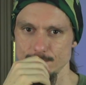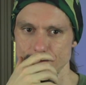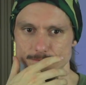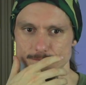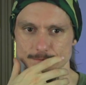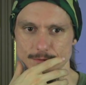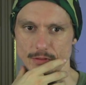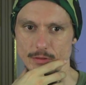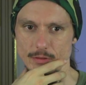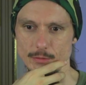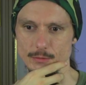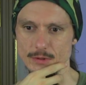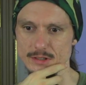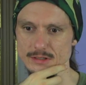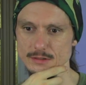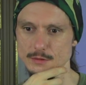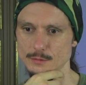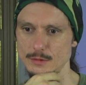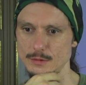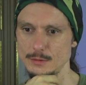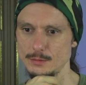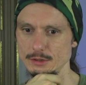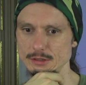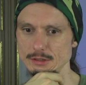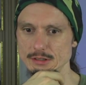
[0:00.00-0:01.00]
But the rest of
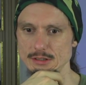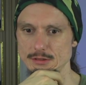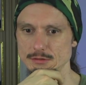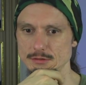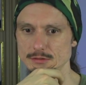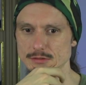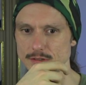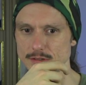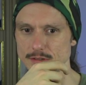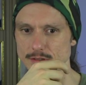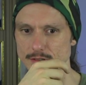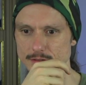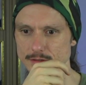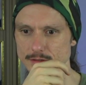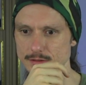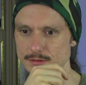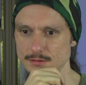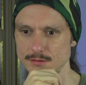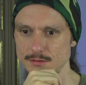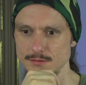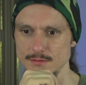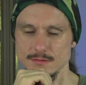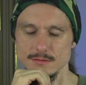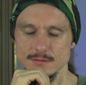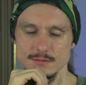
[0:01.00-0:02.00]
my place looks like
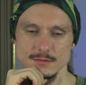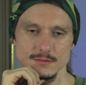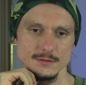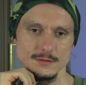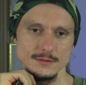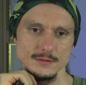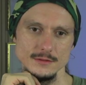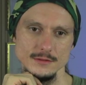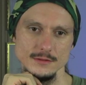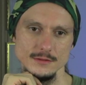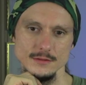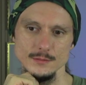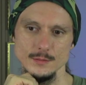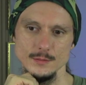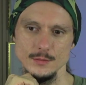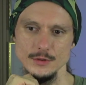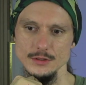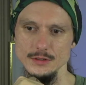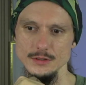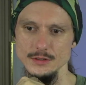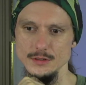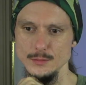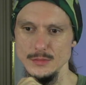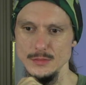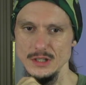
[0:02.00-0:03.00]
a
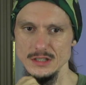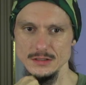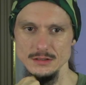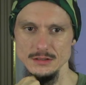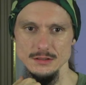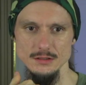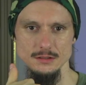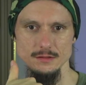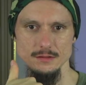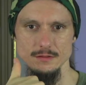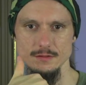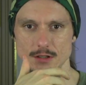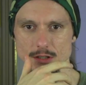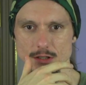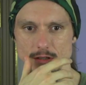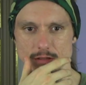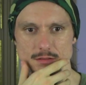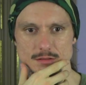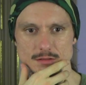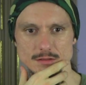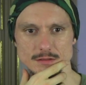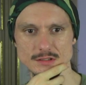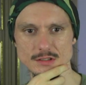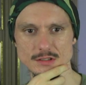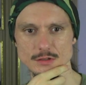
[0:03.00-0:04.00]
pretty messy
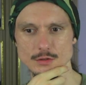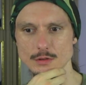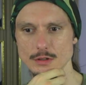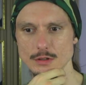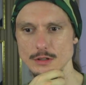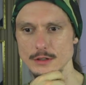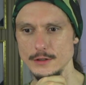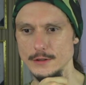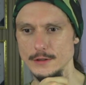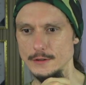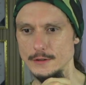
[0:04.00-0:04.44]
fucking situation.